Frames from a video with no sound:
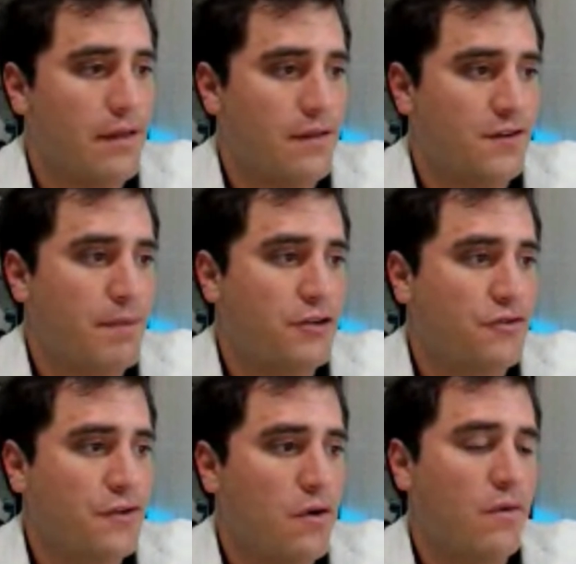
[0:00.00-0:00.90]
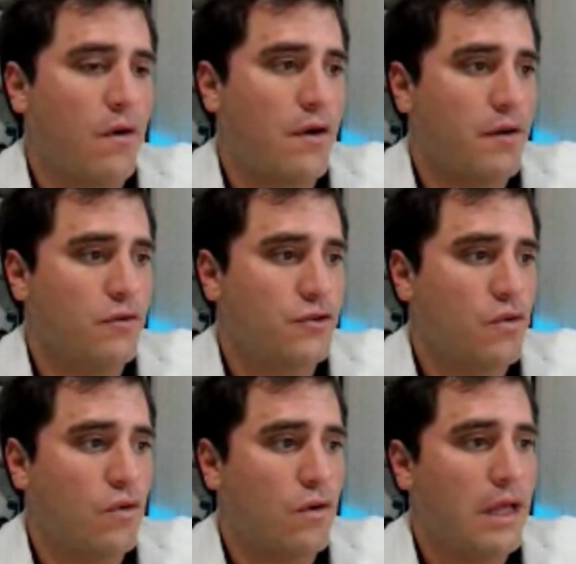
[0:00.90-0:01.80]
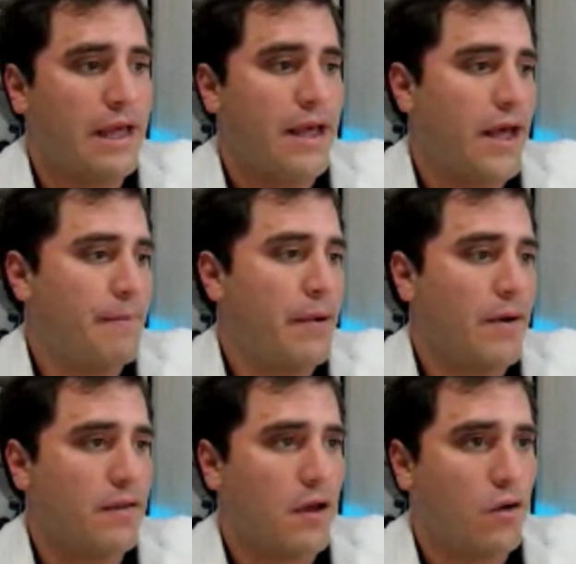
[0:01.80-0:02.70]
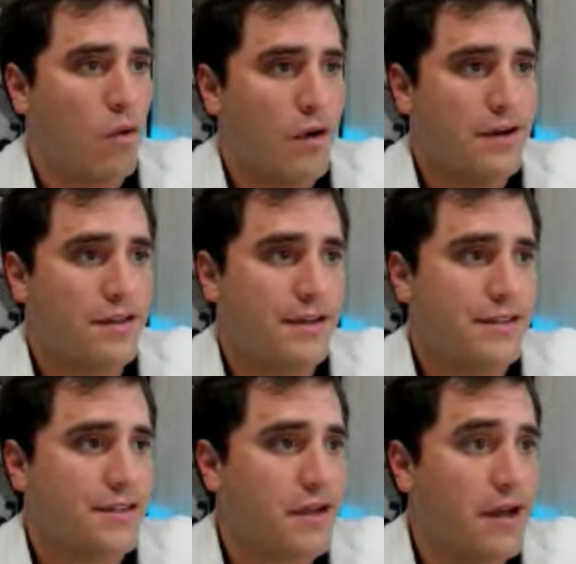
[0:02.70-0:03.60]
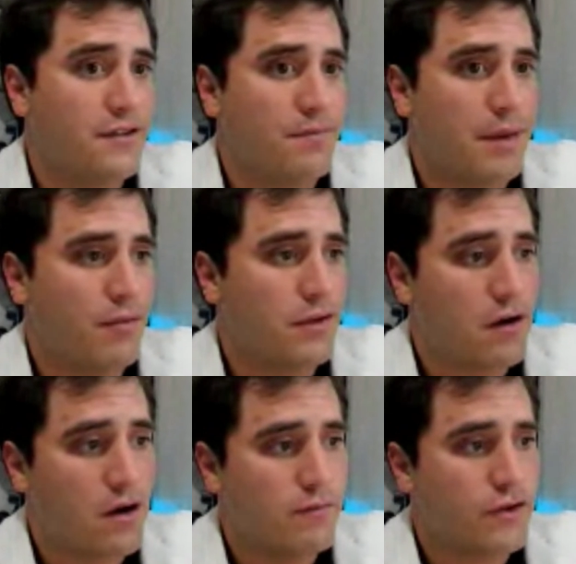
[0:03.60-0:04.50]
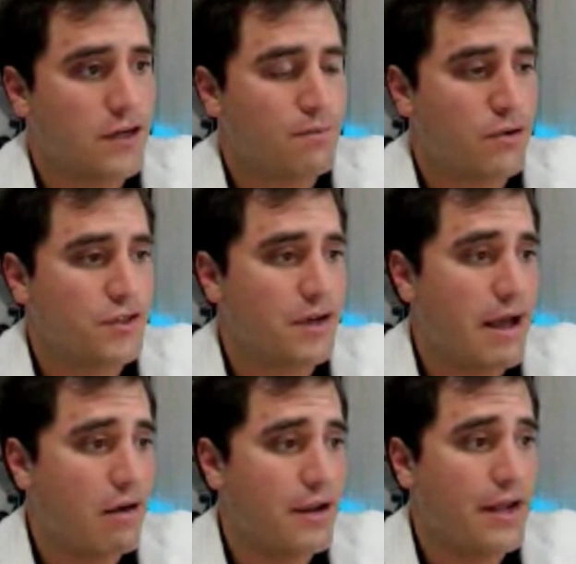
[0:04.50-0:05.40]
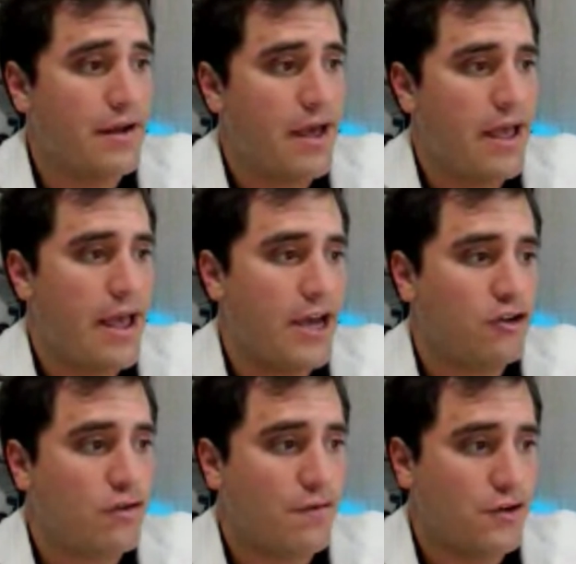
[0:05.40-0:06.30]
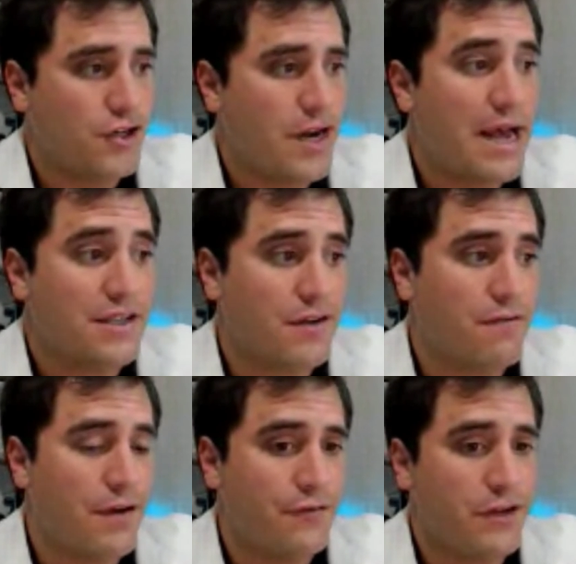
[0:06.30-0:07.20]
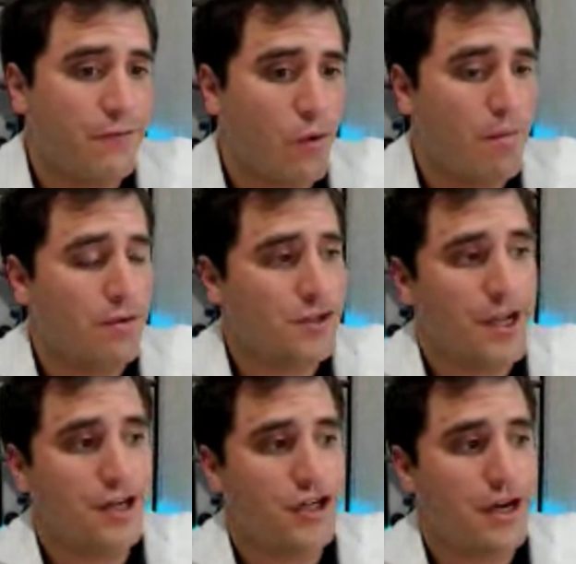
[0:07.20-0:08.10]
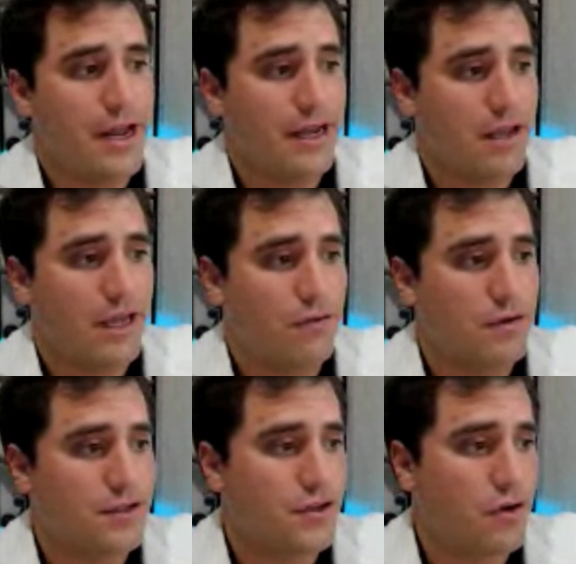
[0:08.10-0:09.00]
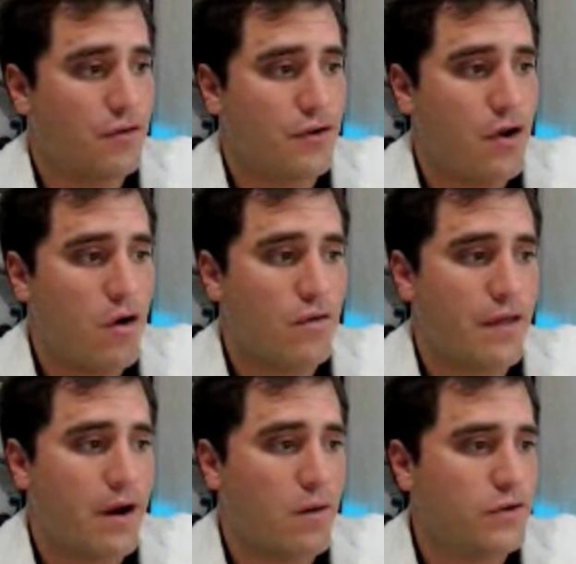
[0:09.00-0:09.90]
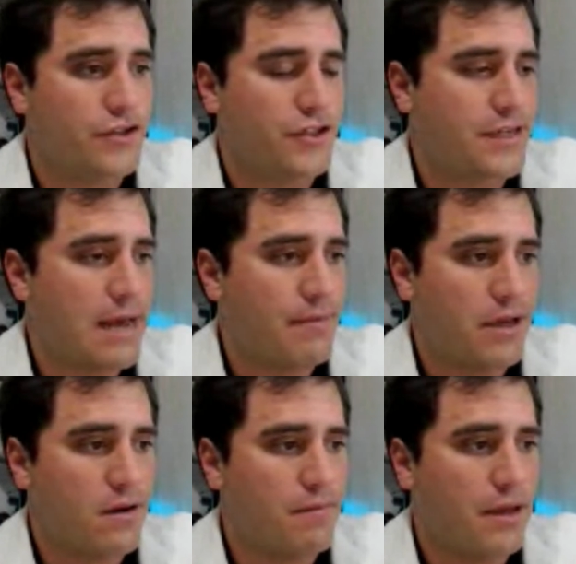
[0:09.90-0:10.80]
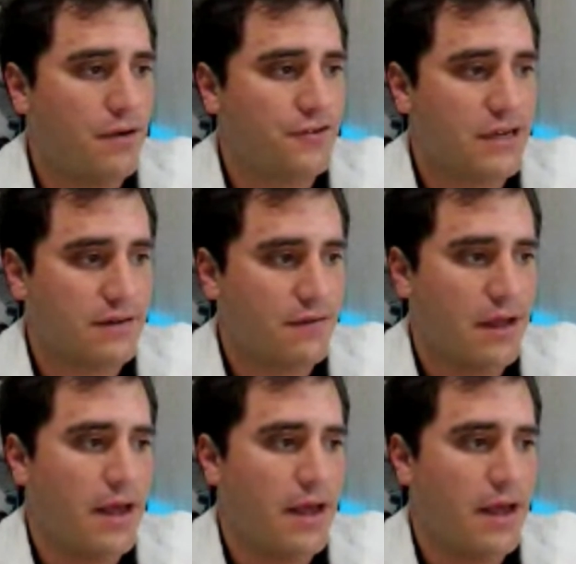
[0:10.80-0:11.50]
the special note on it was cool, apparently, according to this, the scienceofpeople.com/personality, extroversion has a 54% genetic influence. So the note there was just tapping into being yourself.